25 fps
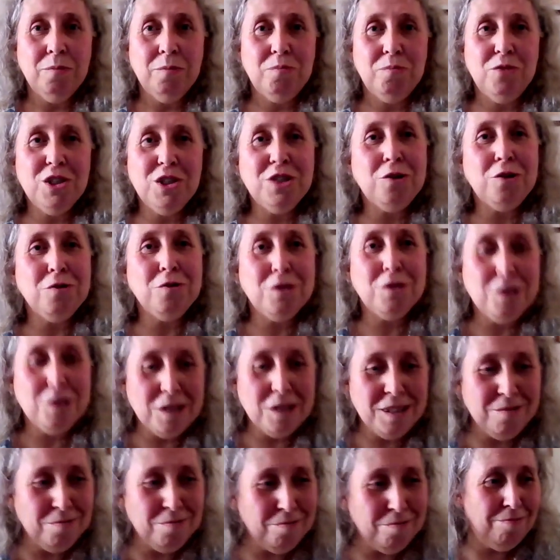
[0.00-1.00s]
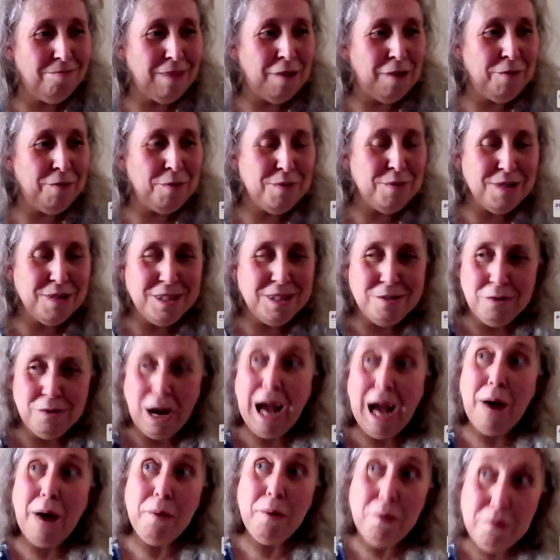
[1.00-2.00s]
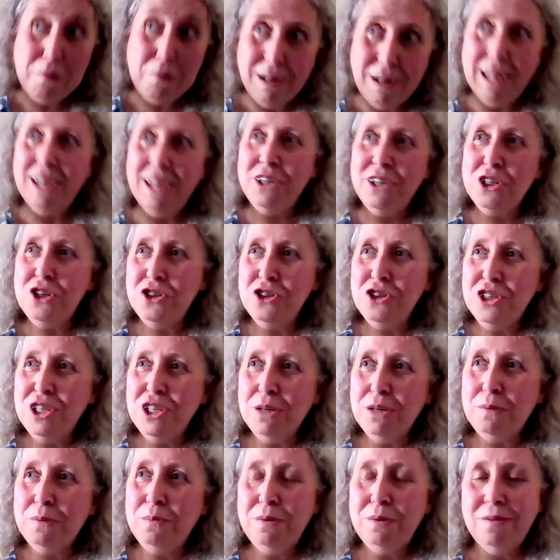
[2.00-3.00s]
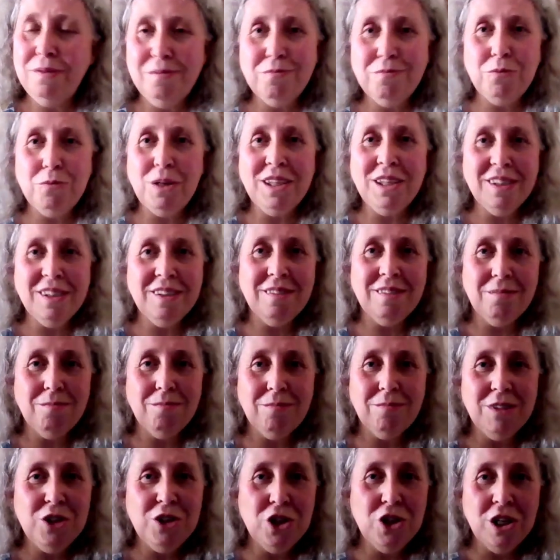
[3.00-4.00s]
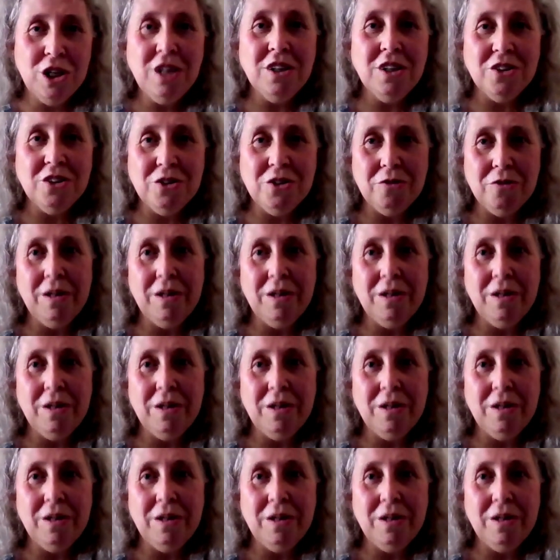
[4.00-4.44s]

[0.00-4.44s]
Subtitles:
just altered our relationship with the church,